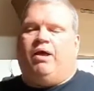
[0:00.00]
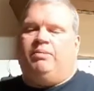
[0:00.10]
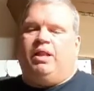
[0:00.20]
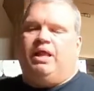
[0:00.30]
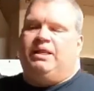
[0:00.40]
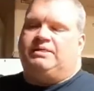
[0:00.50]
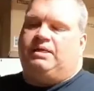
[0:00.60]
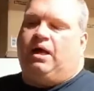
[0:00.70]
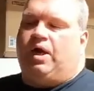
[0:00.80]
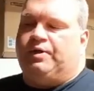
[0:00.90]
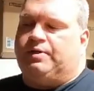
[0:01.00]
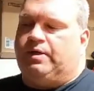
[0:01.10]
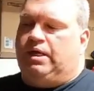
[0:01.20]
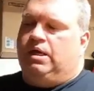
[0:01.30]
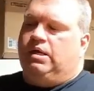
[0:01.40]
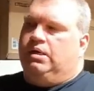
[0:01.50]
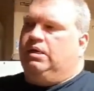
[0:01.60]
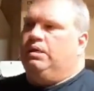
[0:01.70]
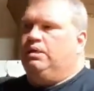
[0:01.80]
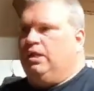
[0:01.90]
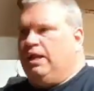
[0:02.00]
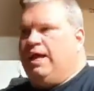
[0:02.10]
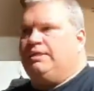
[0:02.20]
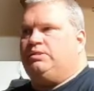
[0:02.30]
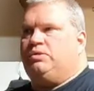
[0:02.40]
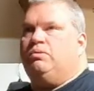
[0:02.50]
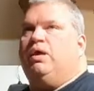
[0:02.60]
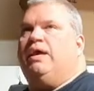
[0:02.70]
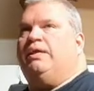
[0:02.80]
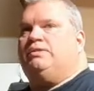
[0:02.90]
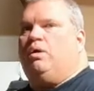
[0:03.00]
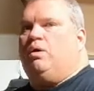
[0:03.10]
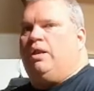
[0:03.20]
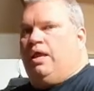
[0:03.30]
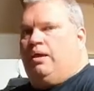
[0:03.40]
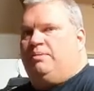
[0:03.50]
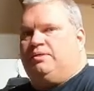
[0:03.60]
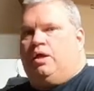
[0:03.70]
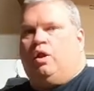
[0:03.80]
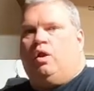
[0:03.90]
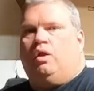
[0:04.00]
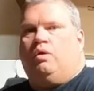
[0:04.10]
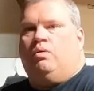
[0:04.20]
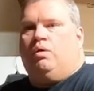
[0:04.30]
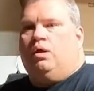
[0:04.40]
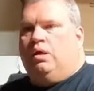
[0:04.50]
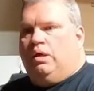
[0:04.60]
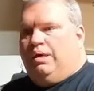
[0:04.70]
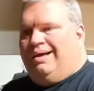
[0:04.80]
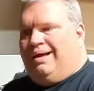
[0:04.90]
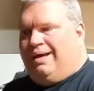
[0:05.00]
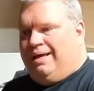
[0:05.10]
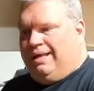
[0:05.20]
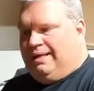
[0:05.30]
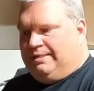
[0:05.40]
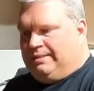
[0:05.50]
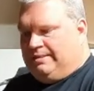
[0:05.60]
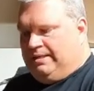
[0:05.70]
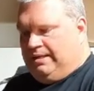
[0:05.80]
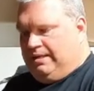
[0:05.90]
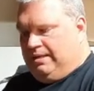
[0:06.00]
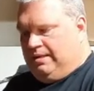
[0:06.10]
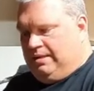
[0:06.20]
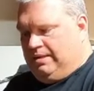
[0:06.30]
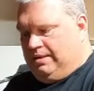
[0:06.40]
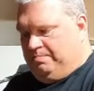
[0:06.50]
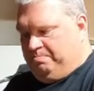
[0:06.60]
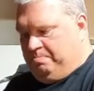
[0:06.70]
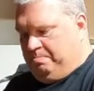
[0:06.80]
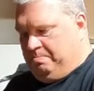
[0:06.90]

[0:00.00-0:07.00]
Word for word: I mean I listed honestly in the last two days on Amazon alone, I listed. Um,